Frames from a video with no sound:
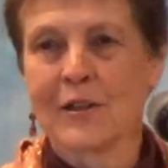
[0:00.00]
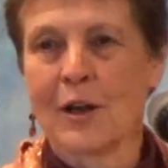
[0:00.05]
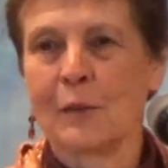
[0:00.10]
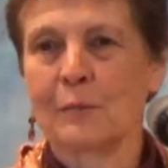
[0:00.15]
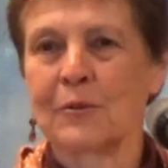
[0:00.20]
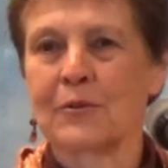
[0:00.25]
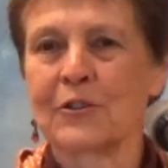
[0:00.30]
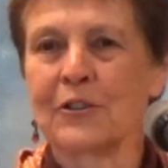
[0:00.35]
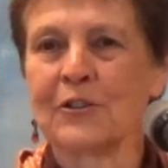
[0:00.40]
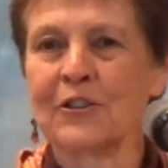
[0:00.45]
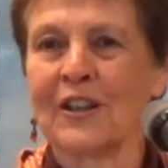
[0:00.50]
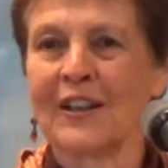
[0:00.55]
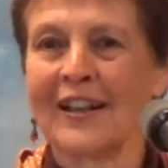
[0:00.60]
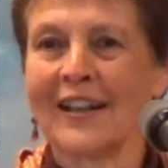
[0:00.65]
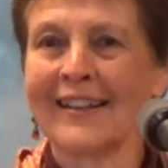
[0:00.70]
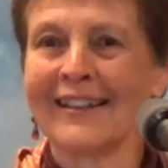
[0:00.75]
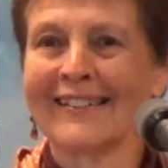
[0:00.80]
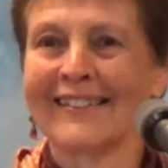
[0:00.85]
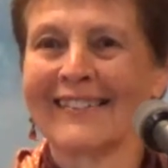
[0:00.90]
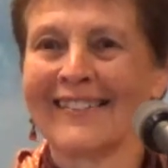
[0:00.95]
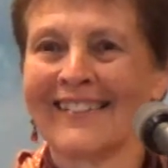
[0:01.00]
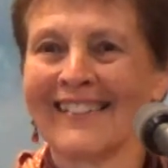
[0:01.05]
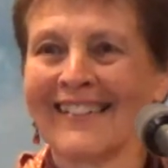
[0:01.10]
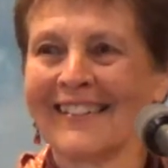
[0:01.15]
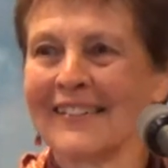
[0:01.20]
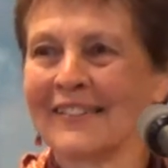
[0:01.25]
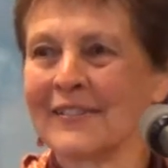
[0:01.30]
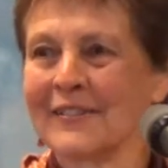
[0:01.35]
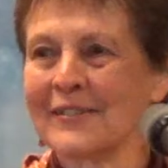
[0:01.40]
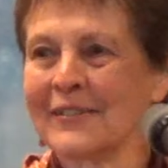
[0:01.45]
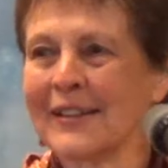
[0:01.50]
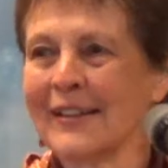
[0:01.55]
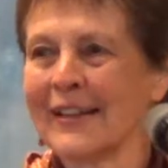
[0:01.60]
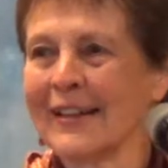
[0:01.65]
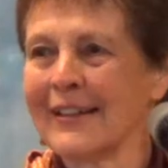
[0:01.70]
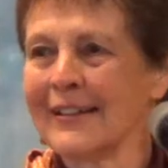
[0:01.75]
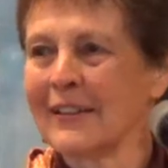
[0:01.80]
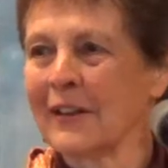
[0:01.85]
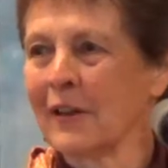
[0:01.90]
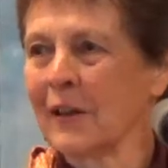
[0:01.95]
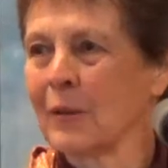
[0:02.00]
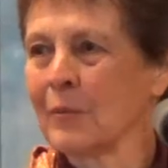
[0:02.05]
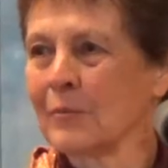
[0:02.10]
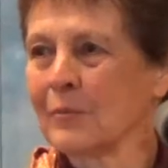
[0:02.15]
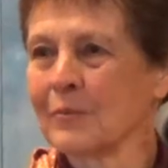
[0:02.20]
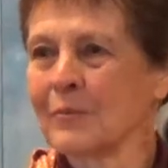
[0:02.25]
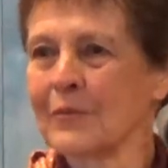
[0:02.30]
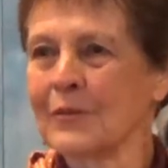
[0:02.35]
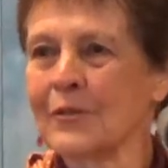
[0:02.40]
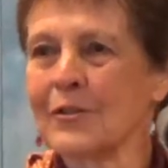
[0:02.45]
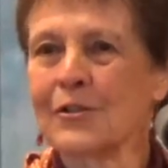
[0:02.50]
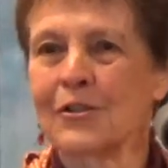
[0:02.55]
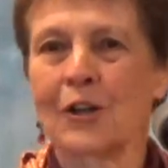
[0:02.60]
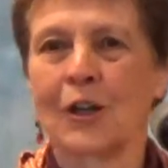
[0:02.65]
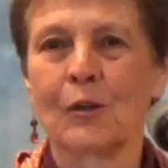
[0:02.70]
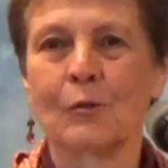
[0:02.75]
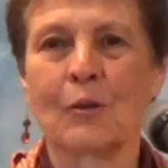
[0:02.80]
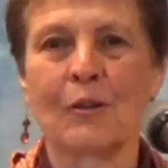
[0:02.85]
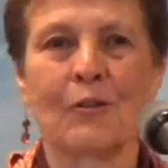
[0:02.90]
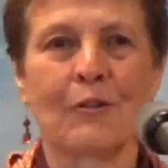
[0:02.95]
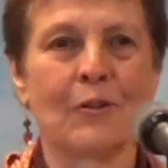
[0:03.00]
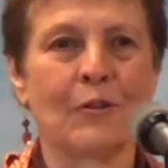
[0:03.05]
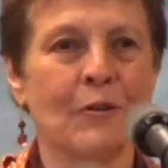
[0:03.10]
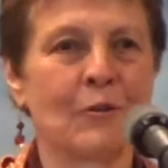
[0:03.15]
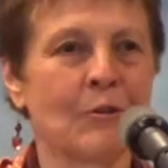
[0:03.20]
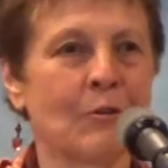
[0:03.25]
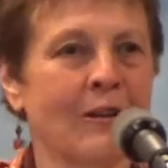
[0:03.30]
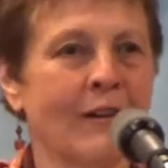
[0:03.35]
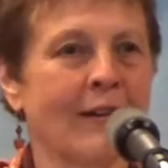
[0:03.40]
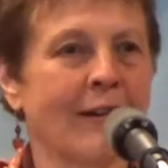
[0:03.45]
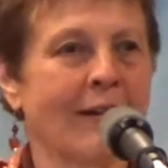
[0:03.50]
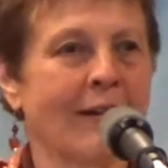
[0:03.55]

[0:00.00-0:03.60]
opportunity to come share with you